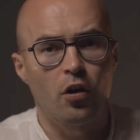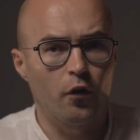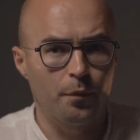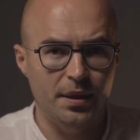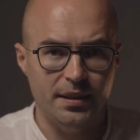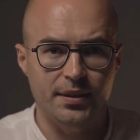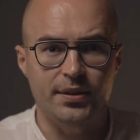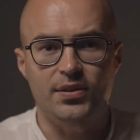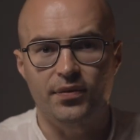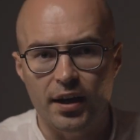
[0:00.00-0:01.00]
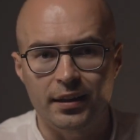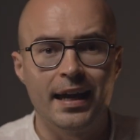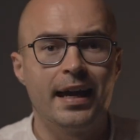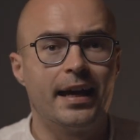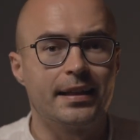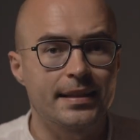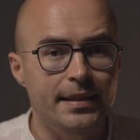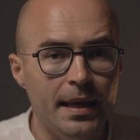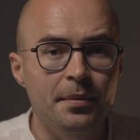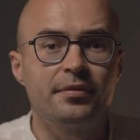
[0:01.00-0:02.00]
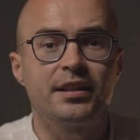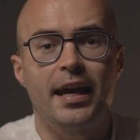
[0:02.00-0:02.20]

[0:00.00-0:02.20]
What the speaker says: of businesses fail, and same with